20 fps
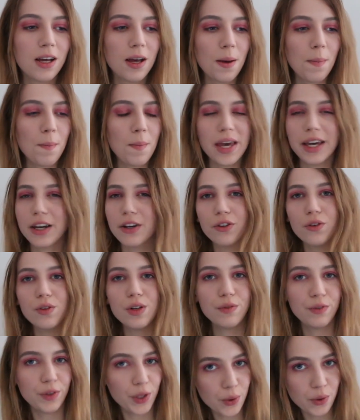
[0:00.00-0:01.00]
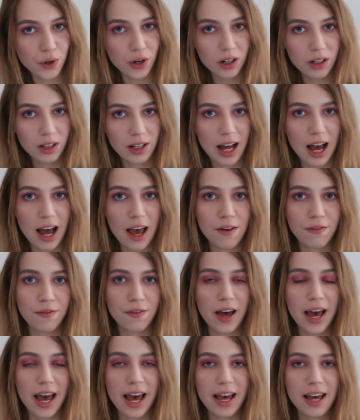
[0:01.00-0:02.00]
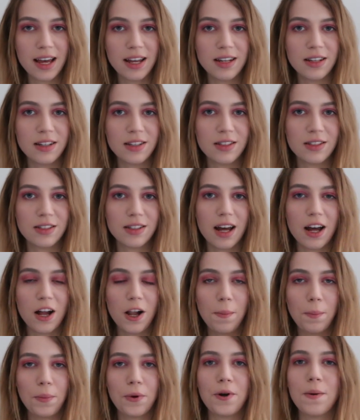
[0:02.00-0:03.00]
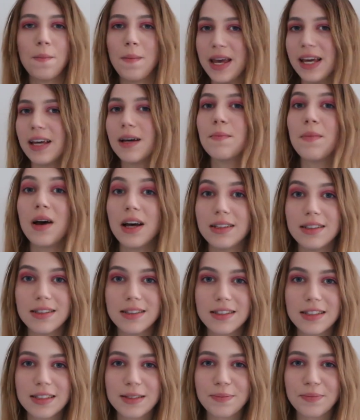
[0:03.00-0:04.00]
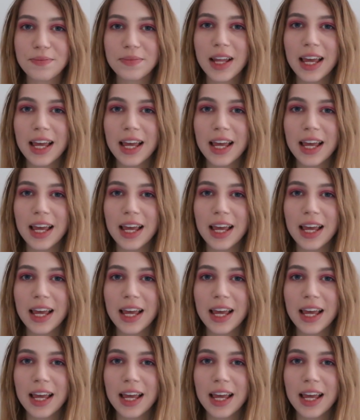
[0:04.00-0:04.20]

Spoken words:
make her review her life and help her make amends.